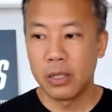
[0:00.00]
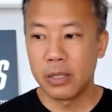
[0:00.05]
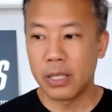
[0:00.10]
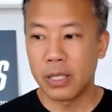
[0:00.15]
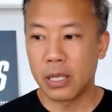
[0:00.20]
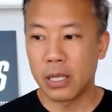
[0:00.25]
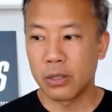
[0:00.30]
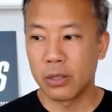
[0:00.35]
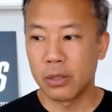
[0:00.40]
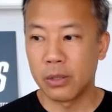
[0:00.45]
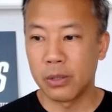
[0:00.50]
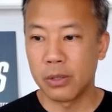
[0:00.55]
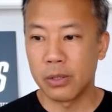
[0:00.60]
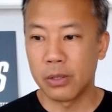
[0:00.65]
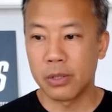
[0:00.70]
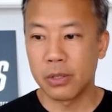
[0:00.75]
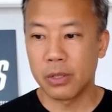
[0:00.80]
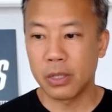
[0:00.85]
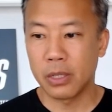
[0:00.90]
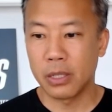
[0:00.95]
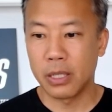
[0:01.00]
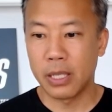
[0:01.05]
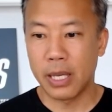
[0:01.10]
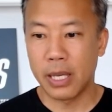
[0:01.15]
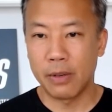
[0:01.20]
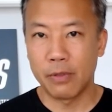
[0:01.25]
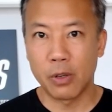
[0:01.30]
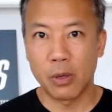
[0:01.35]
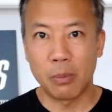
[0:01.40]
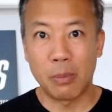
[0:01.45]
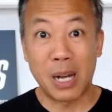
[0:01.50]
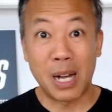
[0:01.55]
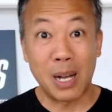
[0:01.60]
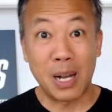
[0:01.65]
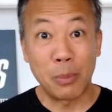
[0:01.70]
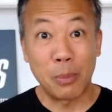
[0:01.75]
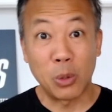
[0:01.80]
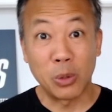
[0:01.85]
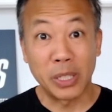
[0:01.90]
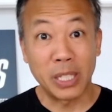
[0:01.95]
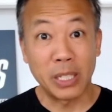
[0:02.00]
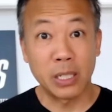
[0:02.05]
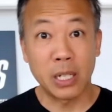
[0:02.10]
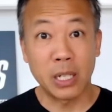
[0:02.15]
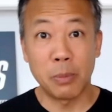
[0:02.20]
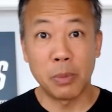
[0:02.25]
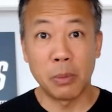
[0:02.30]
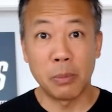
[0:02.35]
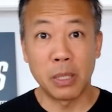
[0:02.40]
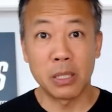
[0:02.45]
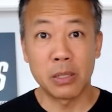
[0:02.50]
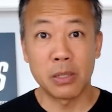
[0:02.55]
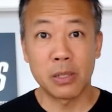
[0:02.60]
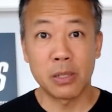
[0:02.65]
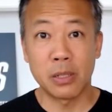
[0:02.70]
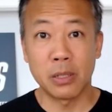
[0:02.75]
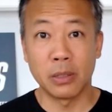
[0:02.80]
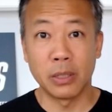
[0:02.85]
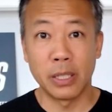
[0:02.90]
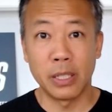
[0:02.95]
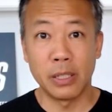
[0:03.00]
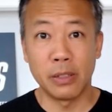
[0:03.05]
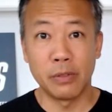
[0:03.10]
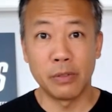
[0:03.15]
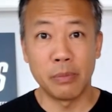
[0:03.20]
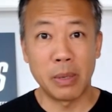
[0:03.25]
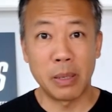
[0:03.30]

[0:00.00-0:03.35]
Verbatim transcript: Doctors gave her mom only a couple months to live,